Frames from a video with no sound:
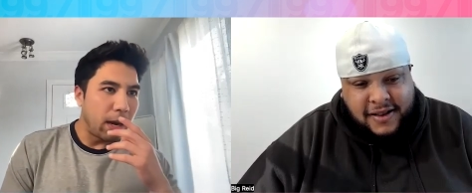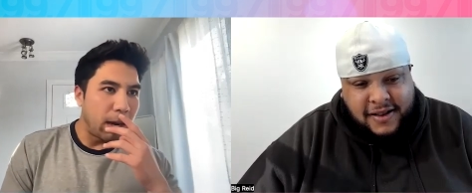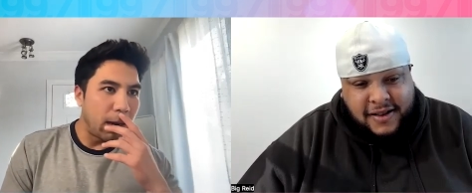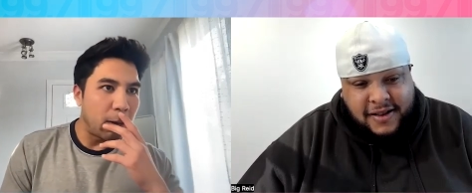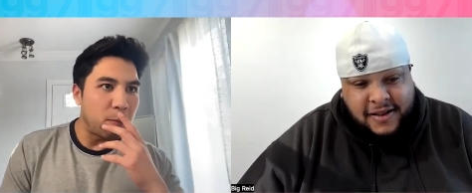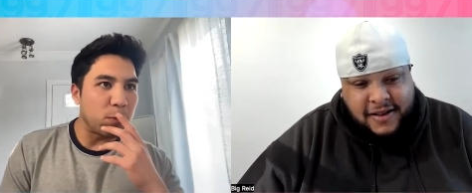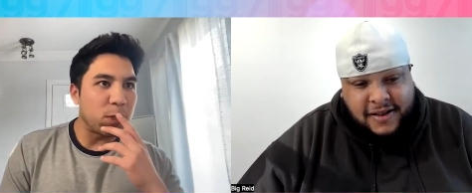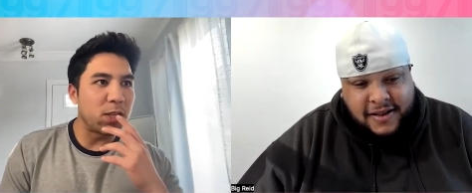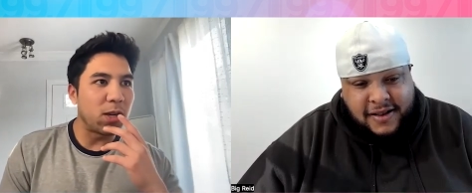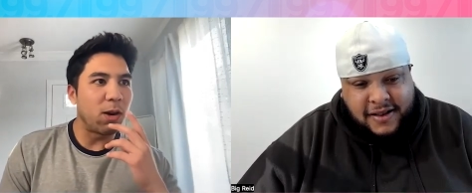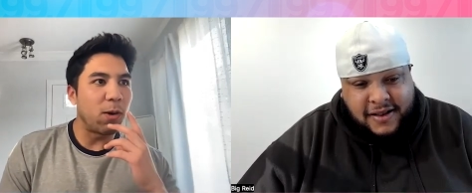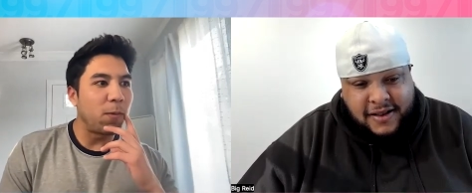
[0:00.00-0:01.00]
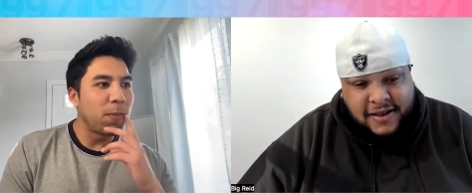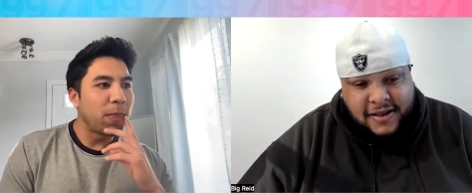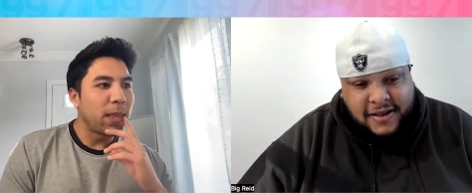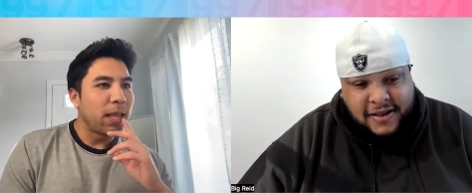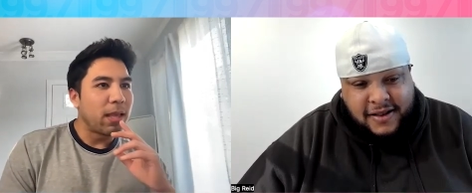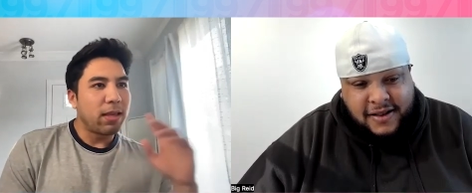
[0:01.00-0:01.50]
Speaker 1: Um, so
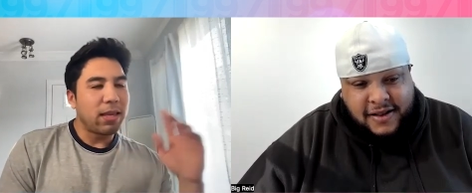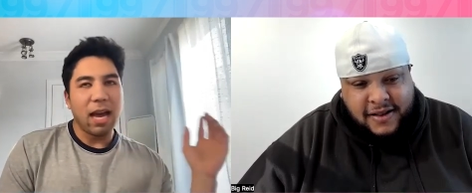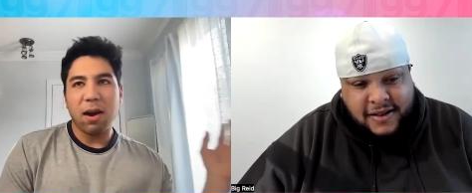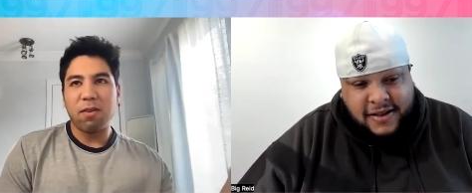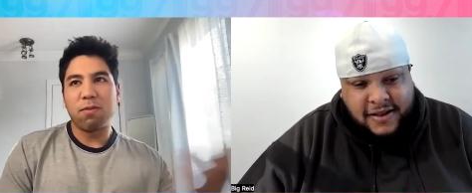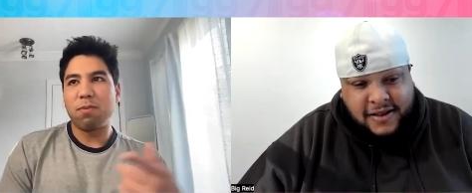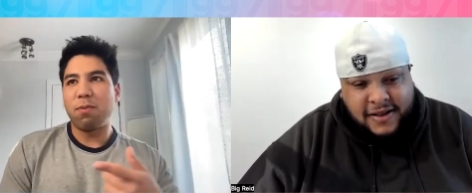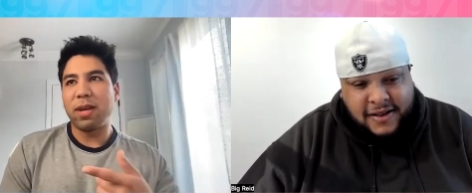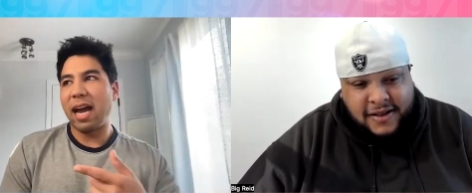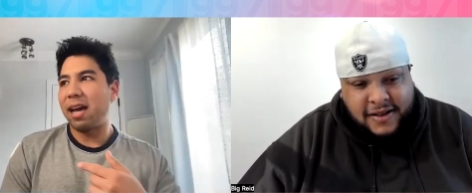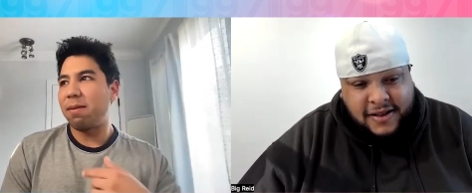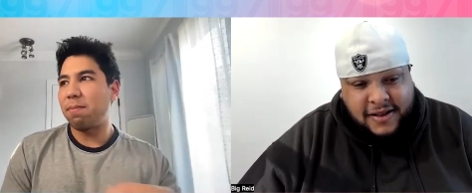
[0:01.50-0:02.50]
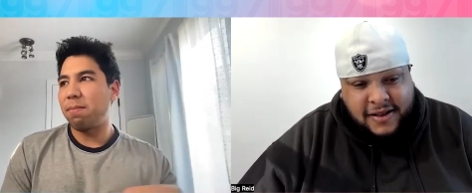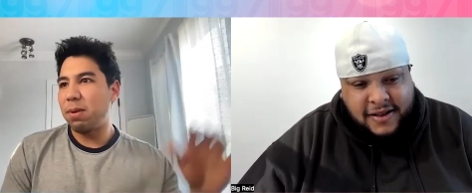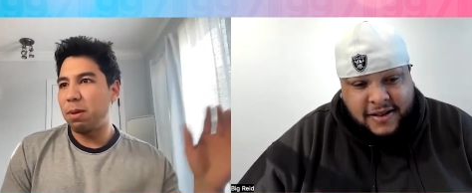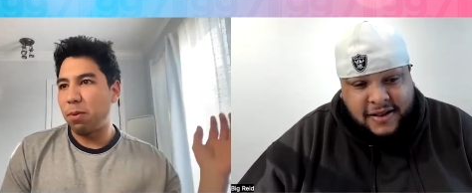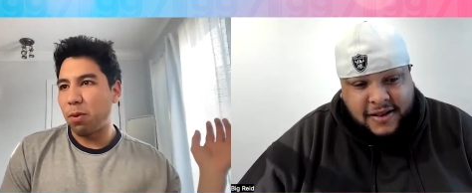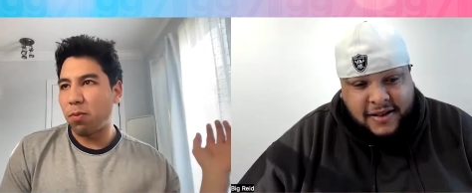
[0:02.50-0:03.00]
yeah, we had
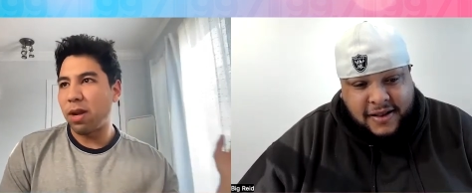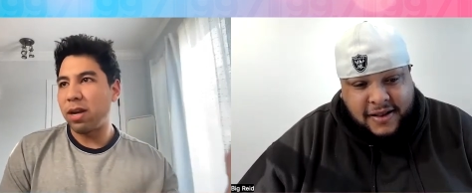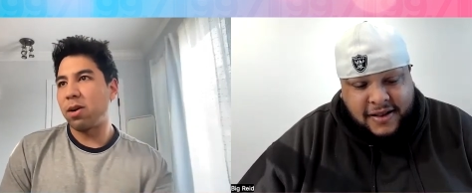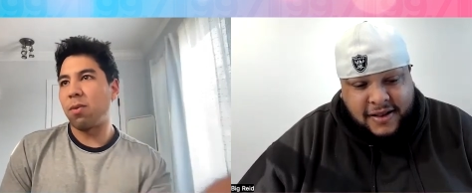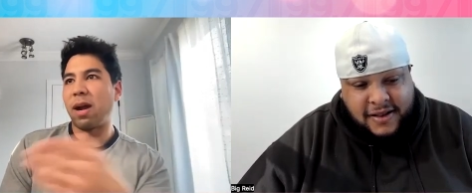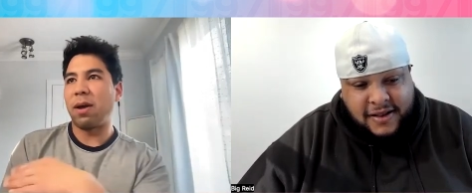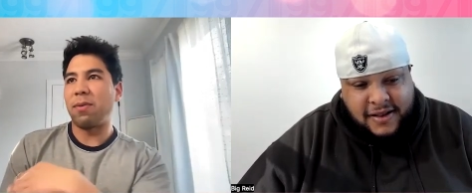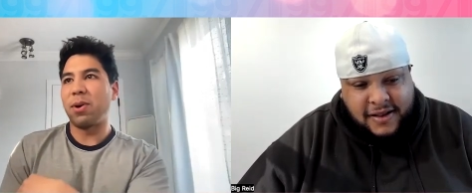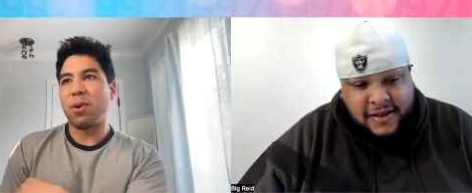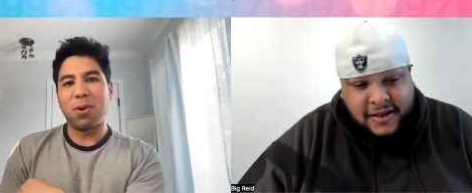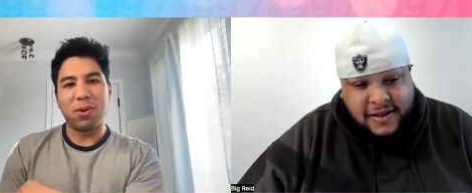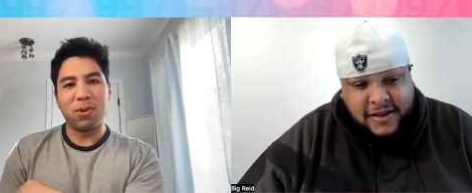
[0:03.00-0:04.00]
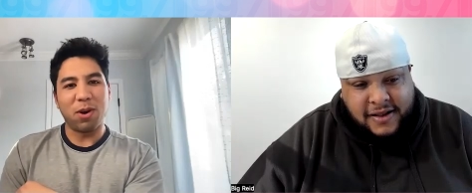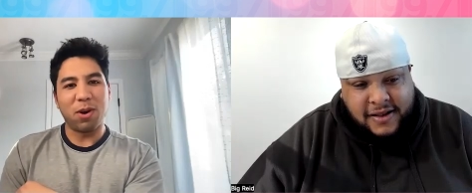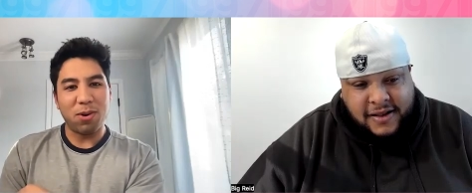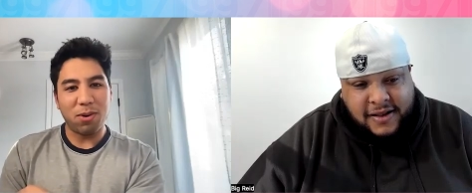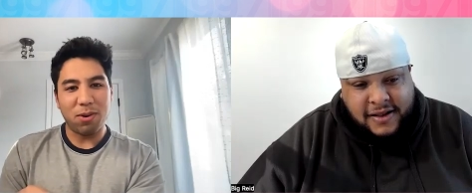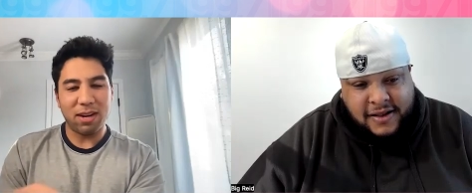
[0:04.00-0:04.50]
people running around the whole,
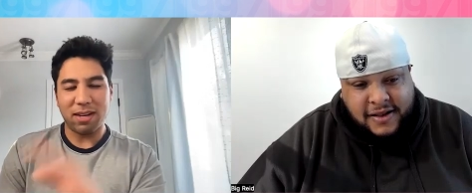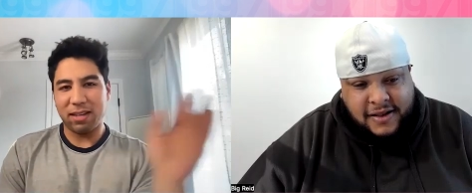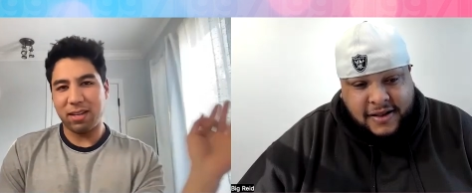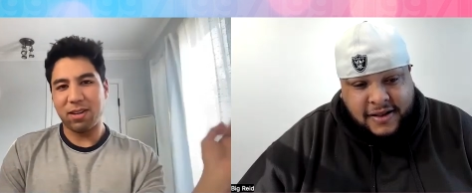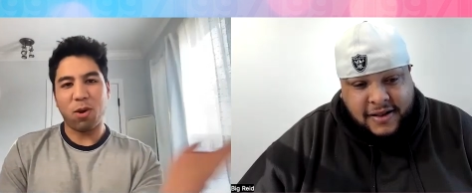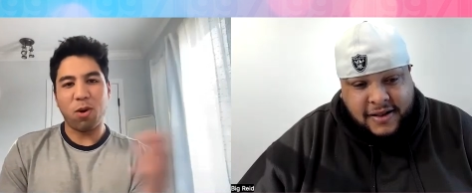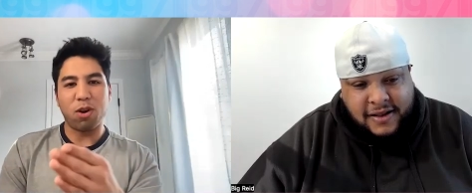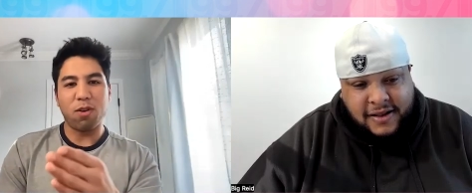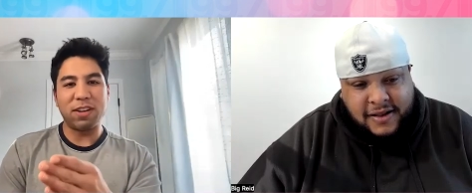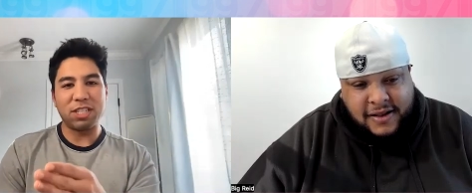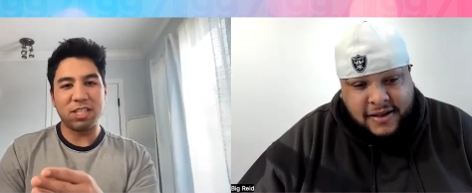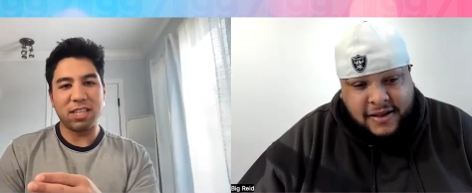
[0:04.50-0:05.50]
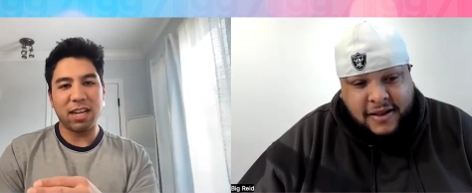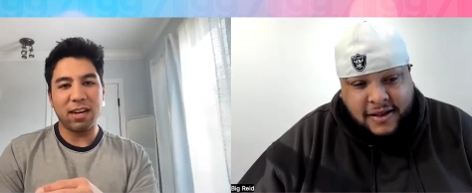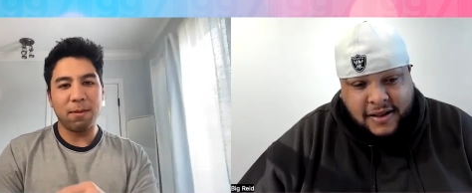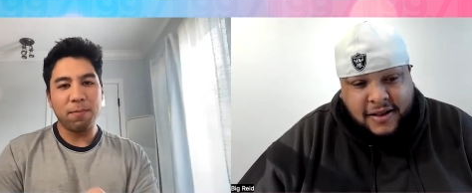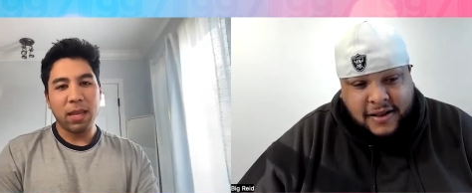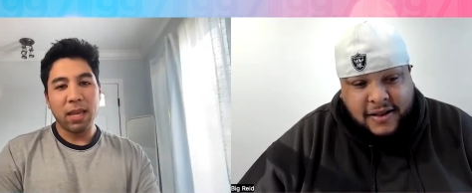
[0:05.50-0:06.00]
the uh, you know, the whole convention center.